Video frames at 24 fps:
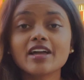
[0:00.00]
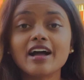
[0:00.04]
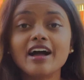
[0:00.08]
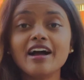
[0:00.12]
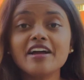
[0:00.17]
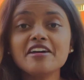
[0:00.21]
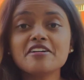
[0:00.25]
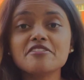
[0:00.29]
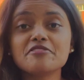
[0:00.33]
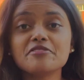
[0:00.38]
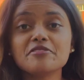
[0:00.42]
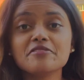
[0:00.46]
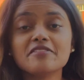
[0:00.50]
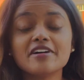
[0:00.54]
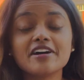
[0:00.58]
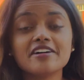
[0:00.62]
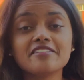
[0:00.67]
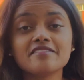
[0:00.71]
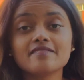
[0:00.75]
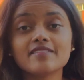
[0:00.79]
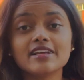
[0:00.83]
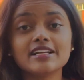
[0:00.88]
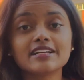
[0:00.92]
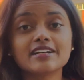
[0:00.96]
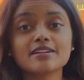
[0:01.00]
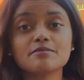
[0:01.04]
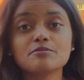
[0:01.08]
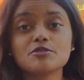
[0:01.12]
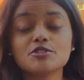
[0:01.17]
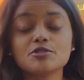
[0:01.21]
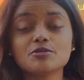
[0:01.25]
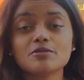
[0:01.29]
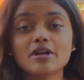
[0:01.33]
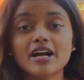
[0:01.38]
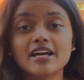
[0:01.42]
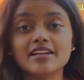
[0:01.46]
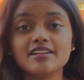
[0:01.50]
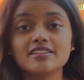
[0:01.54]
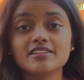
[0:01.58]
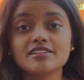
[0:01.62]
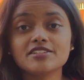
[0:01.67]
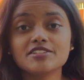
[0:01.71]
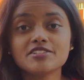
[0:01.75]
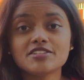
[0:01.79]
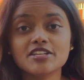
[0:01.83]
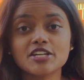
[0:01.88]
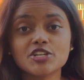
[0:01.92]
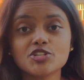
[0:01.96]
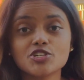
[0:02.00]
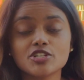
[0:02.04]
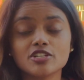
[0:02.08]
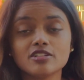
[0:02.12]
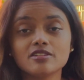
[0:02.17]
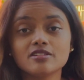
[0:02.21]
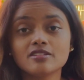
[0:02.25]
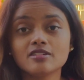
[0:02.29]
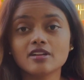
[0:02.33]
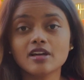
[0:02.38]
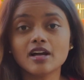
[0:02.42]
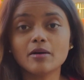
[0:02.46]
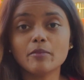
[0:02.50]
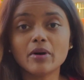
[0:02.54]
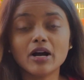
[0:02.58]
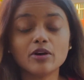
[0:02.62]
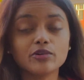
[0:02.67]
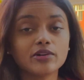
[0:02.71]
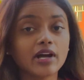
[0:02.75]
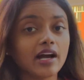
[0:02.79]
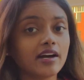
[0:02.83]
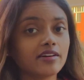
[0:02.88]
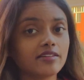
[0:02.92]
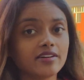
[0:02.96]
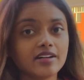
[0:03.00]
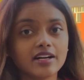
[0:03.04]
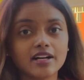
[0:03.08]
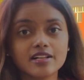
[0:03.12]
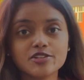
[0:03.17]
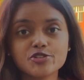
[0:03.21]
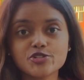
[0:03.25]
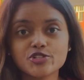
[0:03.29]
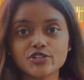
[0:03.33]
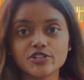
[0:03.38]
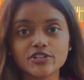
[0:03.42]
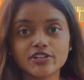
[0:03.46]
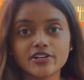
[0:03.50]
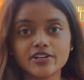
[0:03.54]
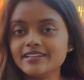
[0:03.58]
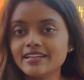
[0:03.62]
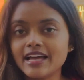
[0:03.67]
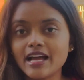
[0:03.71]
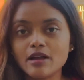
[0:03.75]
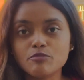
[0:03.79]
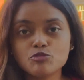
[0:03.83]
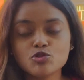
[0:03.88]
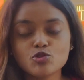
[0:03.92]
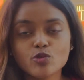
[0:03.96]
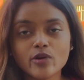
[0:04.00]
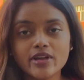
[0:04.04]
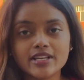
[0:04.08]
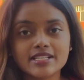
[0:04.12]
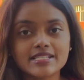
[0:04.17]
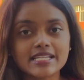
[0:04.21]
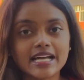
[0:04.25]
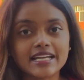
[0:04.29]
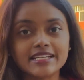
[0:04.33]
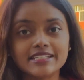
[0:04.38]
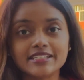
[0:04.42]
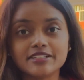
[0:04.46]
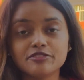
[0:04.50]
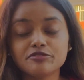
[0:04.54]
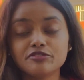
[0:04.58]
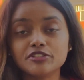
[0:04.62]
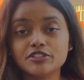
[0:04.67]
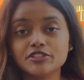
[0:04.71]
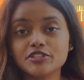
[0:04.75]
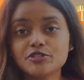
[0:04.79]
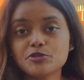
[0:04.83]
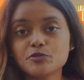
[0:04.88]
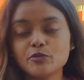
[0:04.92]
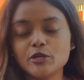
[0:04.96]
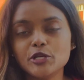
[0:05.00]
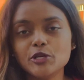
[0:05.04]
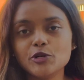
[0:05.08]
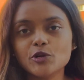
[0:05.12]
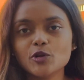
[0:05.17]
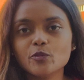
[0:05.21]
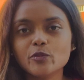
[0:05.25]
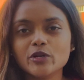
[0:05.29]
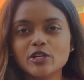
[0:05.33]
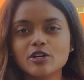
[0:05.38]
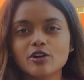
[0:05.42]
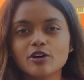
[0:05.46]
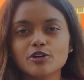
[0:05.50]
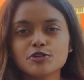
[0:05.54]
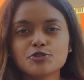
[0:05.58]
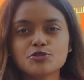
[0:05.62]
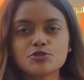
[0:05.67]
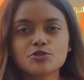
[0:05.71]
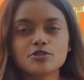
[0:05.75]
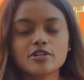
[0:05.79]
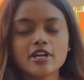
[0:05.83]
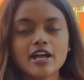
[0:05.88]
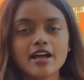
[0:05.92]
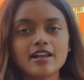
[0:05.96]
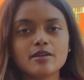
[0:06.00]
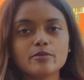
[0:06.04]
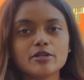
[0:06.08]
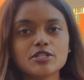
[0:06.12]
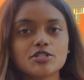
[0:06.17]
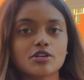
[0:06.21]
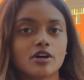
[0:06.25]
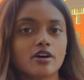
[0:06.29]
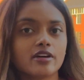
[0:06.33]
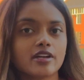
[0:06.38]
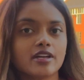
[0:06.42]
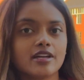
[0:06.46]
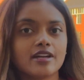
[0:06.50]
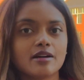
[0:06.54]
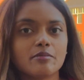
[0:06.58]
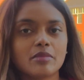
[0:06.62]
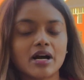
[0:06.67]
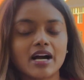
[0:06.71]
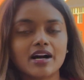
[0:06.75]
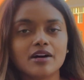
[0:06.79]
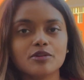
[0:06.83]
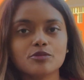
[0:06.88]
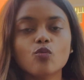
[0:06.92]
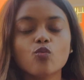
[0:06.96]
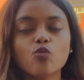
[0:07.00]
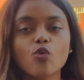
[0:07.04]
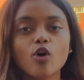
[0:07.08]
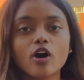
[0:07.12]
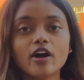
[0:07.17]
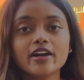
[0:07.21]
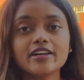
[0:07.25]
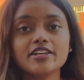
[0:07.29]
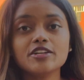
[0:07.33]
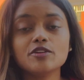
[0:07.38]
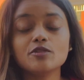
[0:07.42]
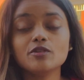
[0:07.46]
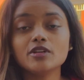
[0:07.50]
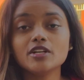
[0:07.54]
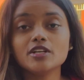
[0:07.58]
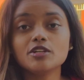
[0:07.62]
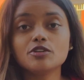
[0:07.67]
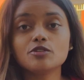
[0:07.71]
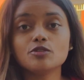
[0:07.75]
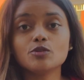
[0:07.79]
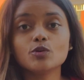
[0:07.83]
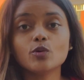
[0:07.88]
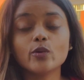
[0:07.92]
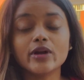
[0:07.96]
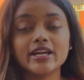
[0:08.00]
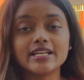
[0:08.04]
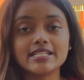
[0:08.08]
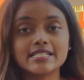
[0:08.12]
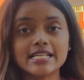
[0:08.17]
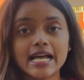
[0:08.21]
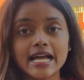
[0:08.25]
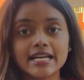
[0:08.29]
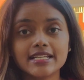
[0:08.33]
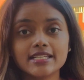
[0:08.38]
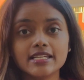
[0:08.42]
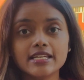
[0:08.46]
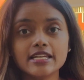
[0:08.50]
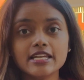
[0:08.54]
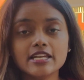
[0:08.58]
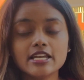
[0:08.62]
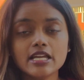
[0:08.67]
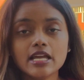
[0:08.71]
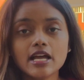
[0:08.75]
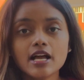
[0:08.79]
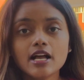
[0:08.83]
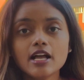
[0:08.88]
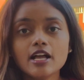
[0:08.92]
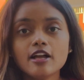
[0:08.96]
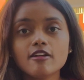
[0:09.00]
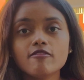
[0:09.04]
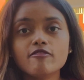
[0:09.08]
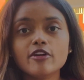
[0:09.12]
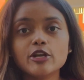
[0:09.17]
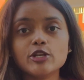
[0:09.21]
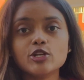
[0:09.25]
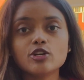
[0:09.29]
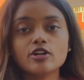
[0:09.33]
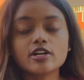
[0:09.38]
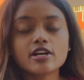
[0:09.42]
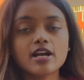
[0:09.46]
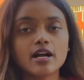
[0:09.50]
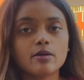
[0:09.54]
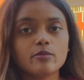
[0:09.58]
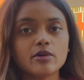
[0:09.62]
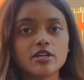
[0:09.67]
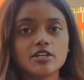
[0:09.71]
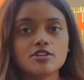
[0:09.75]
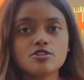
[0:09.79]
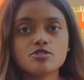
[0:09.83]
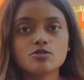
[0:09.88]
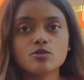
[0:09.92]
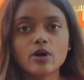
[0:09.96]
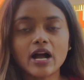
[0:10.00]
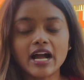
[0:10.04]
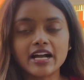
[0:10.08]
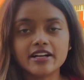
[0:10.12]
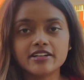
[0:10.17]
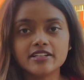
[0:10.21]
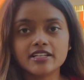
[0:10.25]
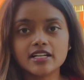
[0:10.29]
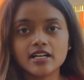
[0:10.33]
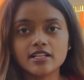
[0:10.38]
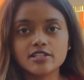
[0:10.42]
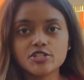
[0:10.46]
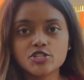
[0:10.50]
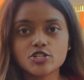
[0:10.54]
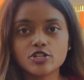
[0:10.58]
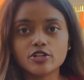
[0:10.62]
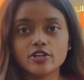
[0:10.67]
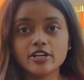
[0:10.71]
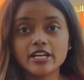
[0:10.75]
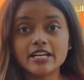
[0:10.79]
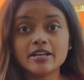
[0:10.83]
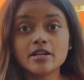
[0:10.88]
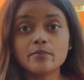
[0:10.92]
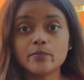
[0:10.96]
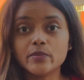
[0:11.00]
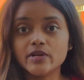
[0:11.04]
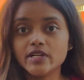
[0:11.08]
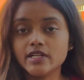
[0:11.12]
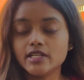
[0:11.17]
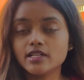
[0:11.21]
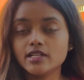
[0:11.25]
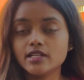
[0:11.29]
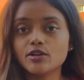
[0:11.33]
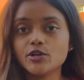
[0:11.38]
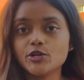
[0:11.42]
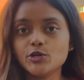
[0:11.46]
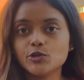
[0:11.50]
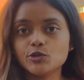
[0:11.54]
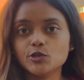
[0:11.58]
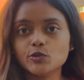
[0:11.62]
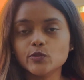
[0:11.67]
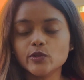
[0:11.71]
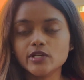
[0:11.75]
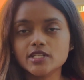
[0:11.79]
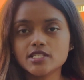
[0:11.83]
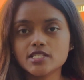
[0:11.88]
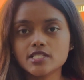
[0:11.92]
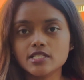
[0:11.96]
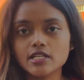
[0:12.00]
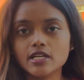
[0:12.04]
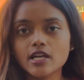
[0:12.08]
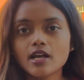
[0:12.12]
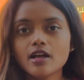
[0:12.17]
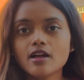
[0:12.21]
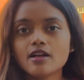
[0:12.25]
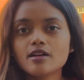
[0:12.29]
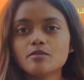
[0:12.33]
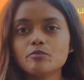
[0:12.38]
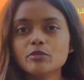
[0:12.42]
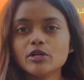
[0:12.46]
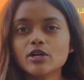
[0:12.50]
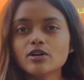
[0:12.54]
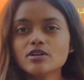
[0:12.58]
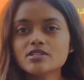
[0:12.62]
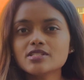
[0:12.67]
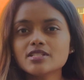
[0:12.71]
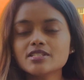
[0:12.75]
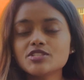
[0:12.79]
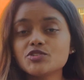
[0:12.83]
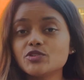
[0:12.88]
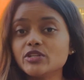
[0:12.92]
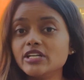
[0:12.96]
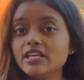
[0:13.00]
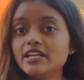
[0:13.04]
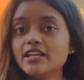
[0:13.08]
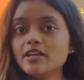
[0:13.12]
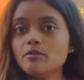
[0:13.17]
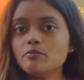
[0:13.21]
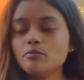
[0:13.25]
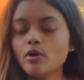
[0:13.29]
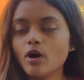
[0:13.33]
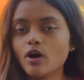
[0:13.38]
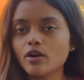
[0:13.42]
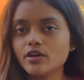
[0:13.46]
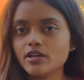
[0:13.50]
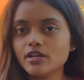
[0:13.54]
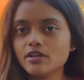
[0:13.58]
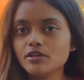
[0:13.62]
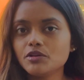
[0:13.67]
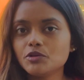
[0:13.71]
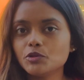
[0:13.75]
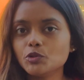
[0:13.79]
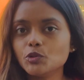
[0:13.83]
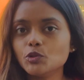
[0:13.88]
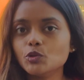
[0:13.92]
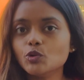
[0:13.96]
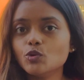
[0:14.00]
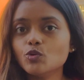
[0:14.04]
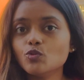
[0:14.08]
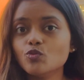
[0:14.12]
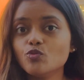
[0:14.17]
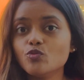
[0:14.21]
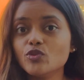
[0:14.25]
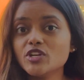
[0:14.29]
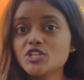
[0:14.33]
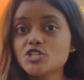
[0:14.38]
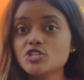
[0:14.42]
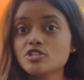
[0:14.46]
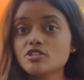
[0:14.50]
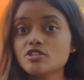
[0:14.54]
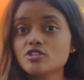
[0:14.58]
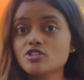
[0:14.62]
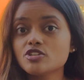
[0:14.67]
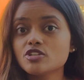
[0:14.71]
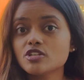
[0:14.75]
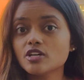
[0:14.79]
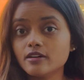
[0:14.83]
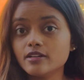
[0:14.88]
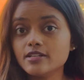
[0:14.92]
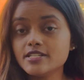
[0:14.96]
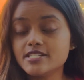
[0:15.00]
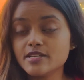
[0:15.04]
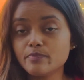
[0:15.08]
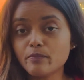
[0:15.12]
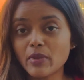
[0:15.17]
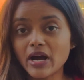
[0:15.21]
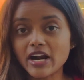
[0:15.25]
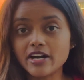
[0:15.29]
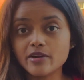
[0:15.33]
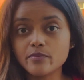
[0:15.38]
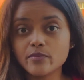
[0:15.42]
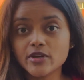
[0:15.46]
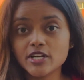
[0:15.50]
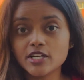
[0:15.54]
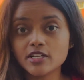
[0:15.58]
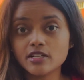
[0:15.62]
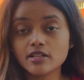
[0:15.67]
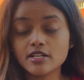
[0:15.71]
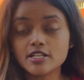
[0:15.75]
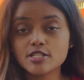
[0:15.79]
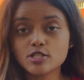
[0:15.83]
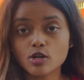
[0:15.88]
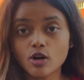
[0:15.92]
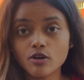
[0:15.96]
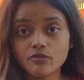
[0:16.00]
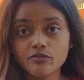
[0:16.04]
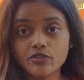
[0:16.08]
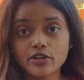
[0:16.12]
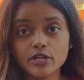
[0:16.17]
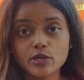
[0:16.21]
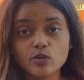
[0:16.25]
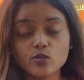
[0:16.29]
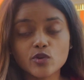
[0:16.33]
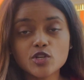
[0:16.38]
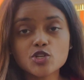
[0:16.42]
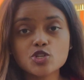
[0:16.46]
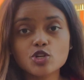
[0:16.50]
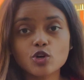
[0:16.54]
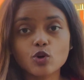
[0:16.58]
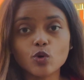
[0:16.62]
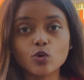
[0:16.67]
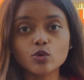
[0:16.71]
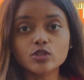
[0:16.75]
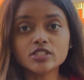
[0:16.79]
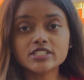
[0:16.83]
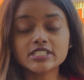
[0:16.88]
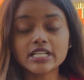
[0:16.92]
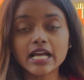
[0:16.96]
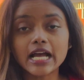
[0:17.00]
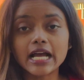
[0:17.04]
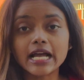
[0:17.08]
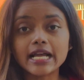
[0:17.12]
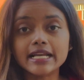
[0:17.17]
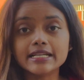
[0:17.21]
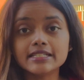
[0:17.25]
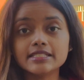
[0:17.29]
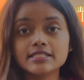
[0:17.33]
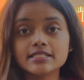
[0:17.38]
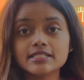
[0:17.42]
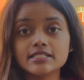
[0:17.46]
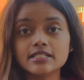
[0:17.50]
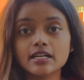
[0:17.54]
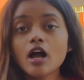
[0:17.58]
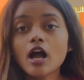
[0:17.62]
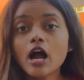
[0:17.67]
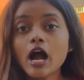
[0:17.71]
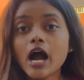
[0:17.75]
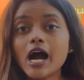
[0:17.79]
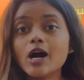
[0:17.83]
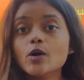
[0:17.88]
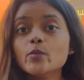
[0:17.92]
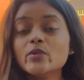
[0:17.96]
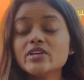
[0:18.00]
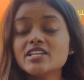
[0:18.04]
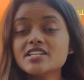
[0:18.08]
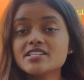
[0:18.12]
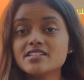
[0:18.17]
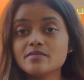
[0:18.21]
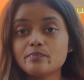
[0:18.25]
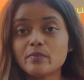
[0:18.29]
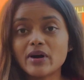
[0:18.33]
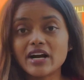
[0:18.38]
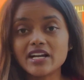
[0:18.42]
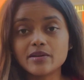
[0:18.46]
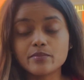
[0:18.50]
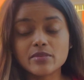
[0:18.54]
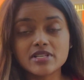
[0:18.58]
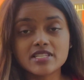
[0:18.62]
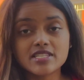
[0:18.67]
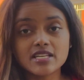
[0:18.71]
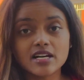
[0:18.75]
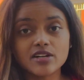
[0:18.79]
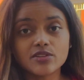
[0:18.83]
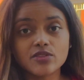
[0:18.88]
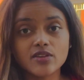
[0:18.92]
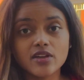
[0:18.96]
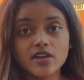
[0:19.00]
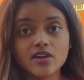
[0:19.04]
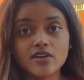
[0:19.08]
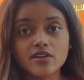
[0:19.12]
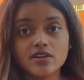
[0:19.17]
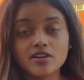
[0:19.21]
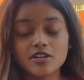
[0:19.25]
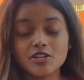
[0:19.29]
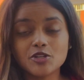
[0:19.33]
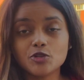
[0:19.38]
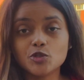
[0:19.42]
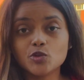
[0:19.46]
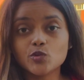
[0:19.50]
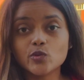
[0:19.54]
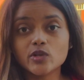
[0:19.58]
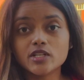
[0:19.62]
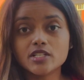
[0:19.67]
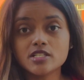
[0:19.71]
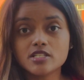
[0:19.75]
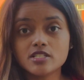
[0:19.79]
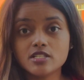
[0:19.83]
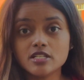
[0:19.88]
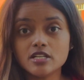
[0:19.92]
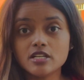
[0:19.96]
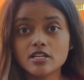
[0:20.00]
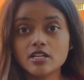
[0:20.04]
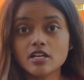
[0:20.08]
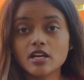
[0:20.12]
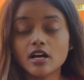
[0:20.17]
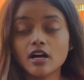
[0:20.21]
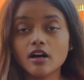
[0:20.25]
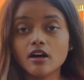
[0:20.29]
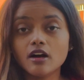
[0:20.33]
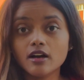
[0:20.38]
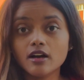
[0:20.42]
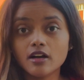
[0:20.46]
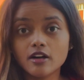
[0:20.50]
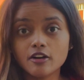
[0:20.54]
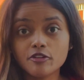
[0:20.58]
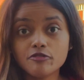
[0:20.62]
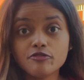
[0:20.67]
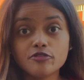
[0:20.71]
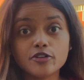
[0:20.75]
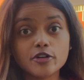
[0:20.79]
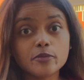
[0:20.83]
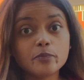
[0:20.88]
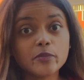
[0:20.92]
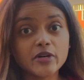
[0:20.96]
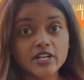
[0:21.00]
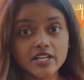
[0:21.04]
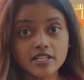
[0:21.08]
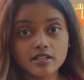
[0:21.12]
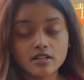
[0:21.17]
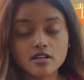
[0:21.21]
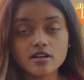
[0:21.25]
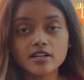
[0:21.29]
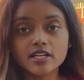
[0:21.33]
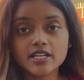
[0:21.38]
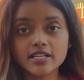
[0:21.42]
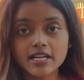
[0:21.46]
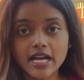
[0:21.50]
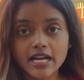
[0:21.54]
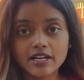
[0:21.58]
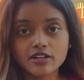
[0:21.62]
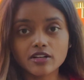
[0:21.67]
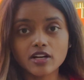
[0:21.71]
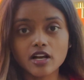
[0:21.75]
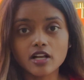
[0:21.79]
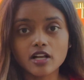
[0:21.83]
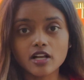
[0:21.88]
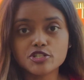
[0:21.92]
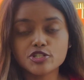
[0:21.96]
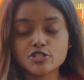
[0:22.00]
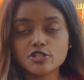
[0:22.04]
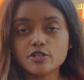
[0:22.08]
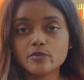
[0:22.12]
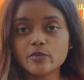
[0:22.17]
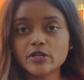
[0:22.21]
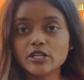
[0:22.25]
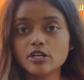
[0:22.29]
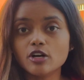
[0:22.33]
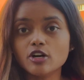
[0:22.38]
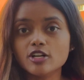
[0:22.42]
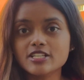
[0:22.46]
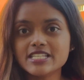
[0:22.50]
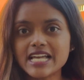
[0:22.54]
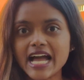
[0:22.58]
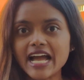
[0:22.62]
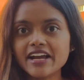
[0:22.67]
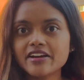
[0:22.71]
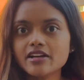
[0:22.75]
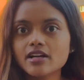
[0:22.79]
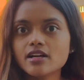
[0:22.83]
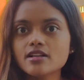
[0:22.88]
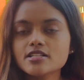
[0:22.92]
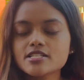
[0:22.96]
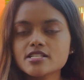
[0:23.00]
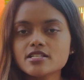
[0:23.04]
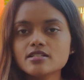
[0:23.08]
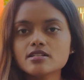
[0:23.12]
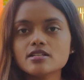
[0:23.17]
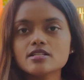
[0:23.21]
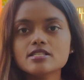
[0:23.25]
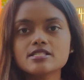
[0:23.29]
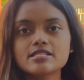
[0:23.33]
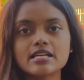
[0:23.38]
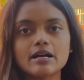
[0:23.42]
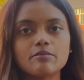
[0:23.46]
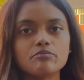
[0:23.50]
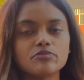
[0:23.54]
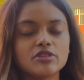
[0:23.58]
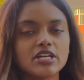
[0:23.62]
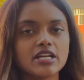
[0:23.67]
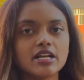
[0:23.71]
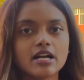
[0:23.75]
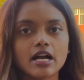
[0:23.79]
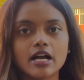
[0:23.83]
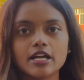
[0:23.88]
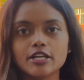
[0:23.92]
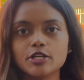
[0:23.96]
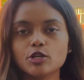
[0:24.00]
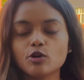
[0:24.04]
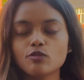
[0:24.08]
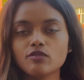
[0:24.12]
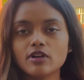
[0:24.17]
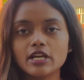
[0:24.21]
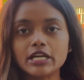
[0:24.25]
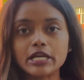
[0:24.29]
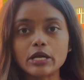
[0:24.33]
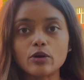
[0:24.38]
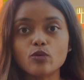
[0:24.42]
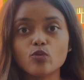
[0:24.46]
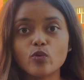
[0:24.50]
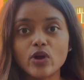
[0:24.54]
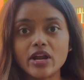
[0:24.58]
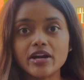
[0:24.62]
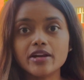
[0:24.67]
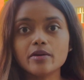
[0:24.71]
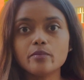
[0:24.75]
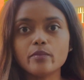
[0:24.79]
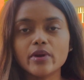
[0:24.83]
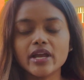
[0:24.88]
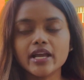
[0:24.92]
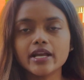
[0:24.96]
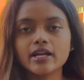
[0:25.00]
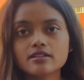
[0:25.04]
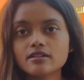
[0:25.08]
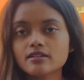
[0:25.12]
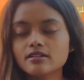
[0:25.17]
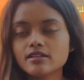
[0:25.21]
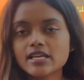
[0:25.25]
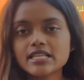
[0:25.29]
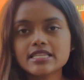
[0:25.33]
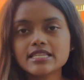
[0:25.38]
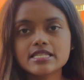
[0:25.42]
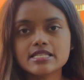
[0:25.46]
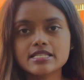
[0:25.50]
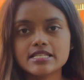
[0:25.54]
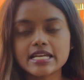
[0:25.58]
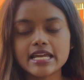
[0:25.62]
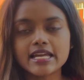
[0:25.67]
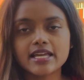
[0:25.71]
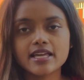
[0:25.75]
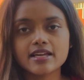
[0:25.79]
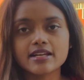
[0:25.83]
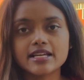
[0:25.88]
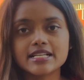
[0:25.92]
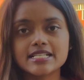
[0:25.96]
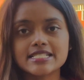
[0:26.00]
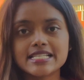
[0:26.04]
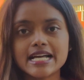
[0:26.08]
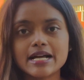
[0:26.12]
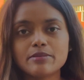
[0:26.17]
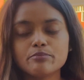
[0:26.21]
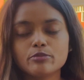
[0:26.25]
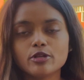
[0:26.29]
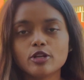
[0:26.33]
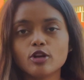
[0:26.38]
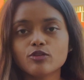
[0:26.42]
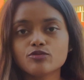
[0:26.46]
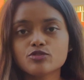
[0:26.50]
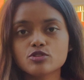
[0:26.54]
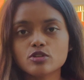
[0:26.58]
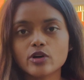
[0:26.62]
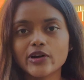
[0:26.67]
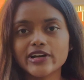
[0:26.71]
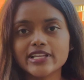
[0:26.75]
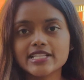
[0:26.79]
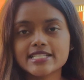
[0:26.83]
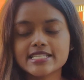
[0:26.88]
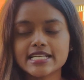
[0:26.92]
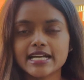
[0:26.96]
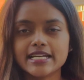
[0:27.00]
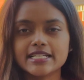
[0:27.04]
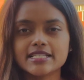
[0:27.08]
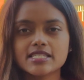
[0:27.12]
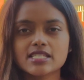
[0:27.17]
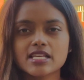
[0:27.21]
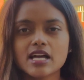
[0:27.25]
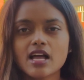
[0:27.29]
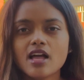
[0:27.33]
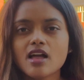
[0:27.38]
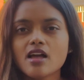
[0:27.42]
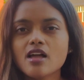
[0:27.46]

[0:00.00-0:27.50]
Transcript: Hi everyone, welcome to another session about agriculture. I'm so excited for this video because today I'll be talking about what you need to know exactly when you're coming to agriculture in a particular university, because it's really important to know which department is offering which course and how many departments are there in a university. For particularly in agriculture, because agriculture is something kind of like a very big, let's take an example of soil science.